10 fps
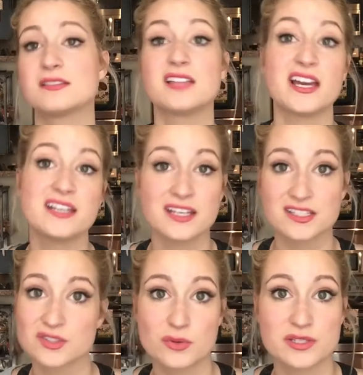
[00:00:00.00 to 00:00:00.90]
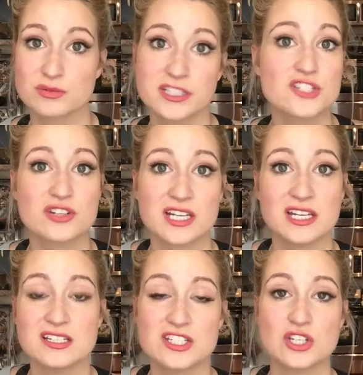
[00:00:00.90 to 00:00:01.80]
lighting is always really
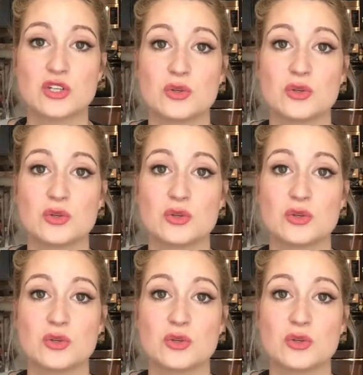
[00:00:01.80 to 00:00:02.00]
tricky too.